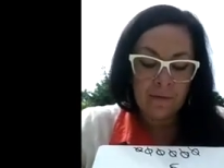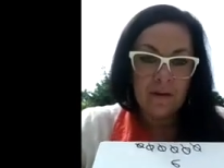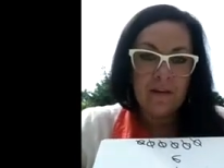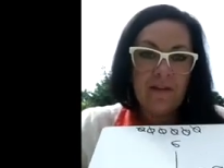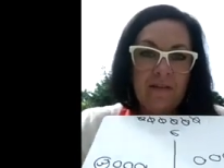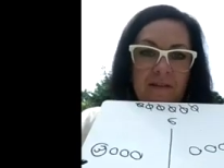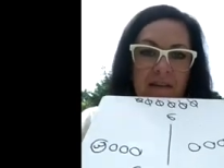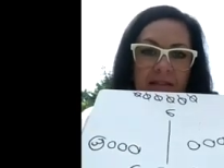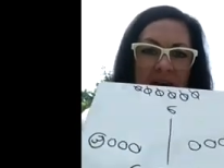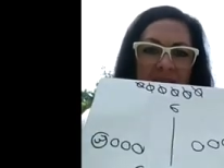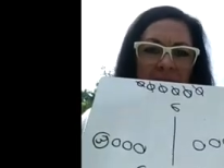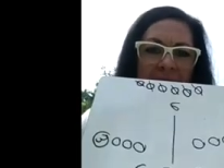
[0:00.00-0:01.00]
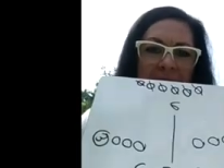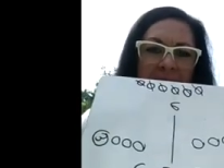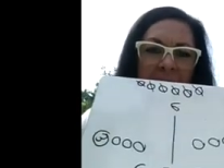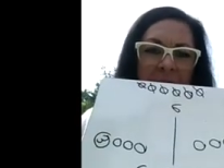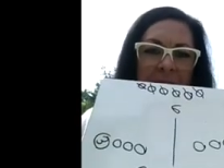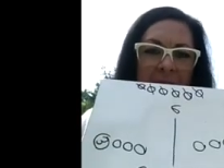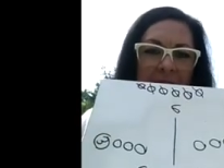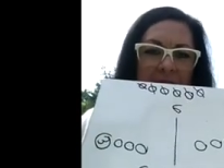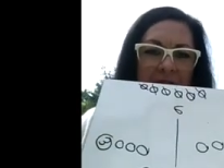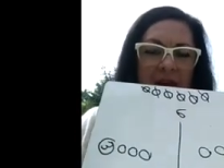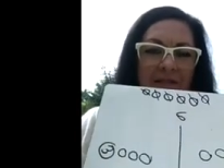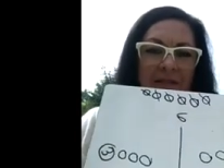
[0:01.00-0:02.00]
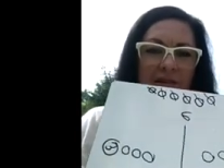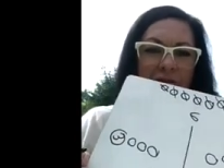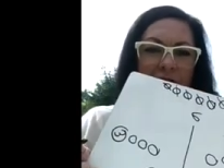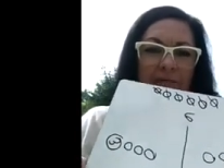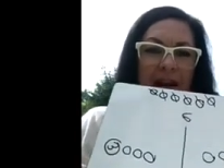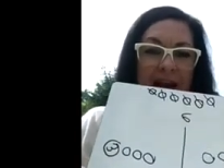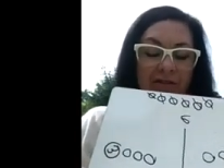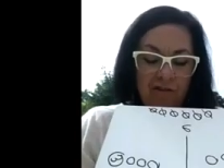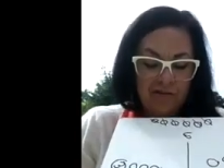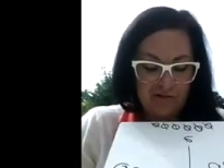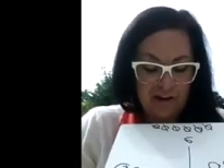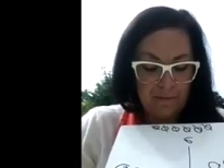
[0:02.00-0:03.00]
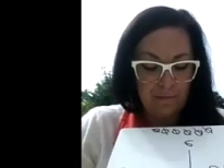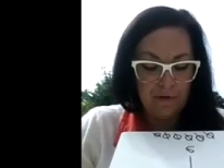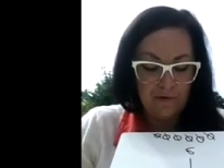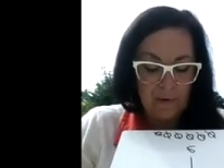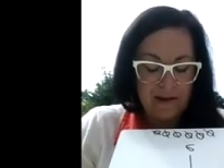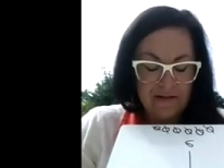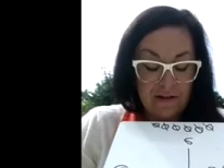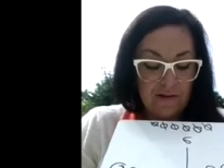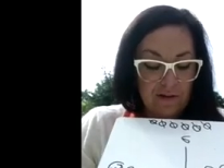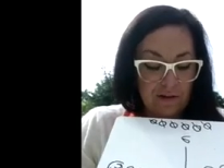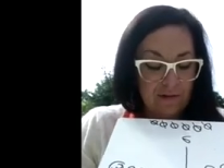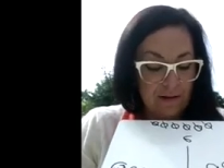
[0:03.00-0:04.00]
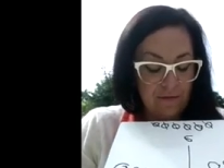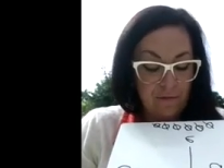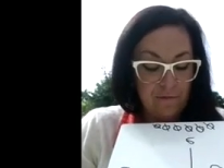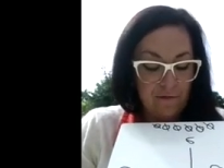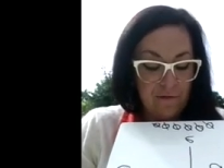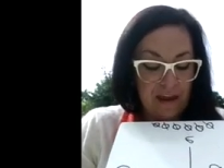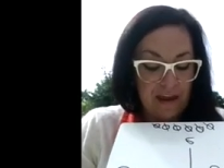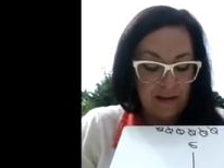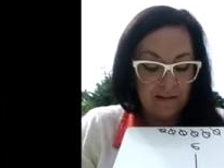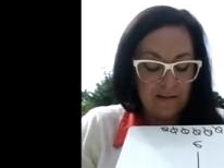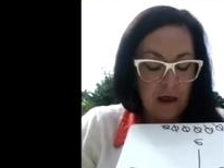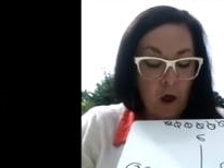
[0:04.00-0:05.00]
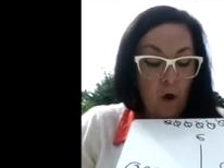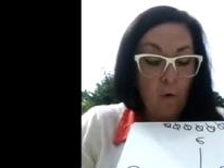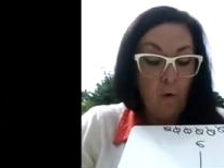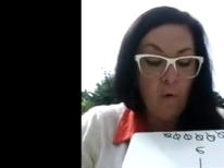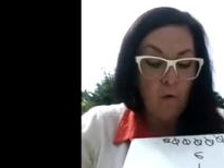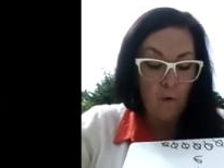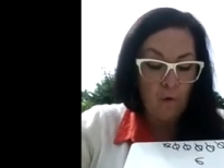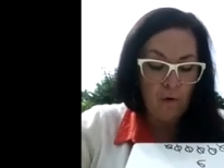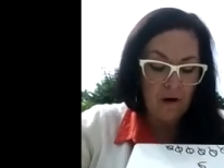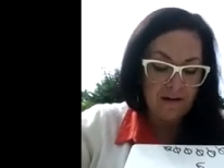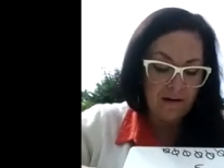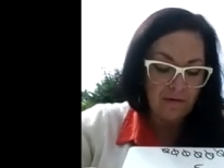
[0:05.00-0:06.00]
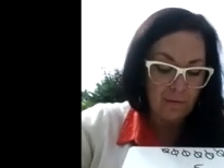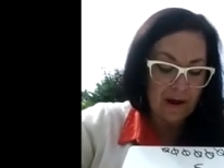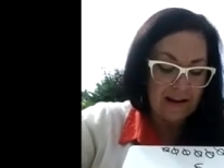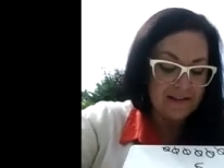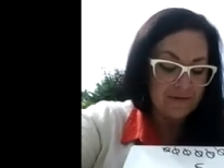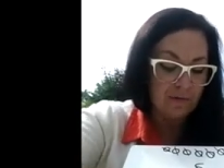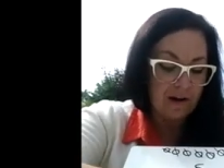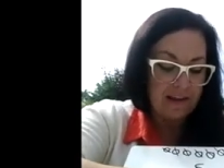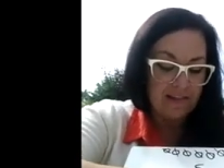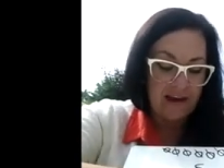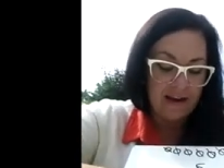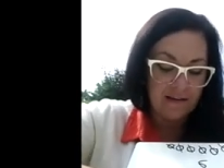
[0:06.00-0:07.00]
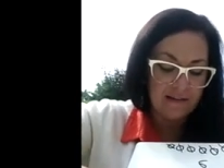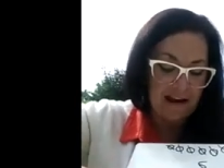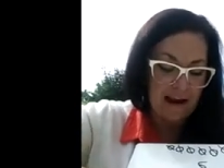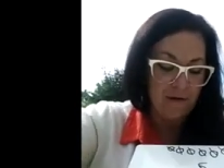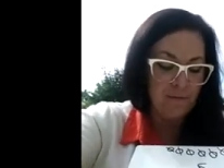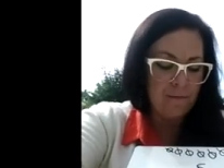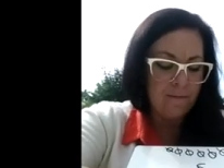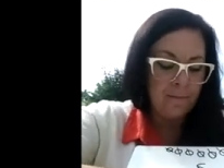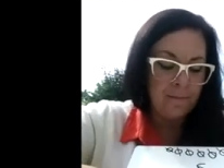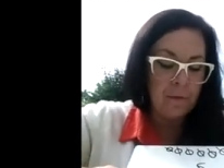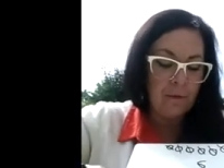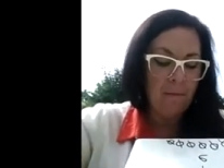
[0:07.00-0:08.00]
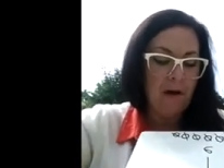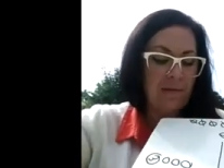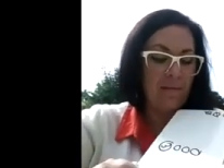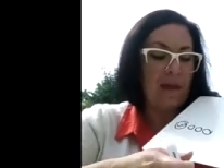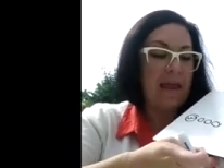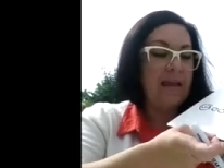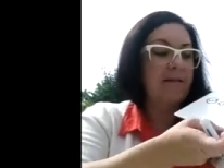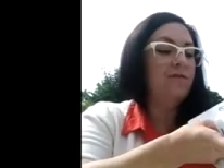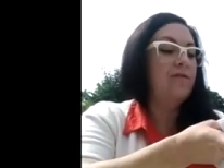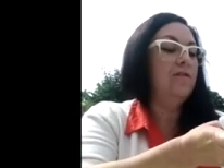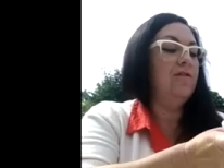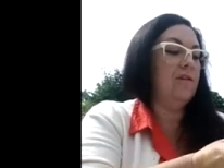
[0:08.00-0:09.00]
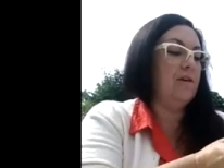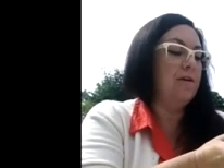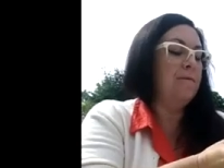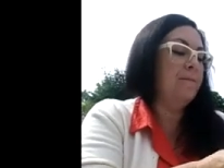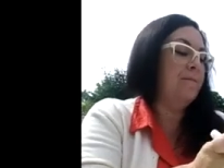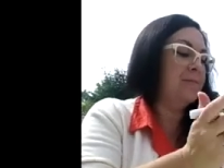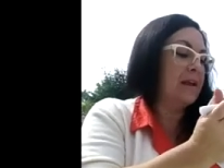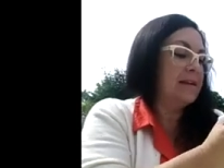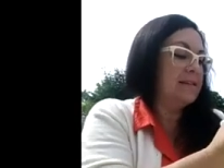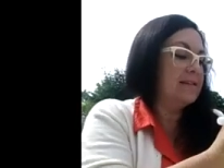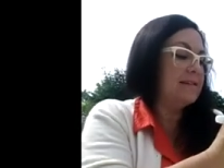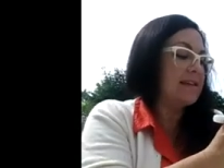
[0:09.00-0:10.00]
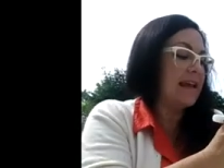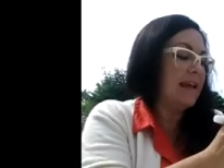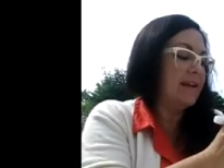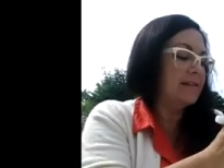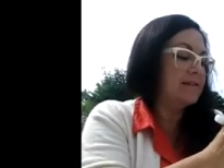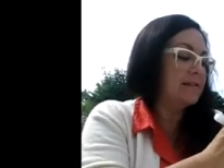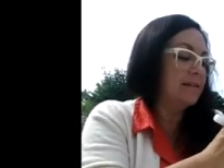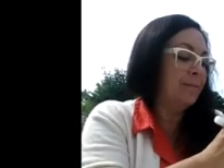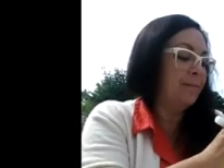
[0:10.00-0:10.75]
Can you see that? So that's another relationship between the two different figures. Or another way to write that down might be to do 6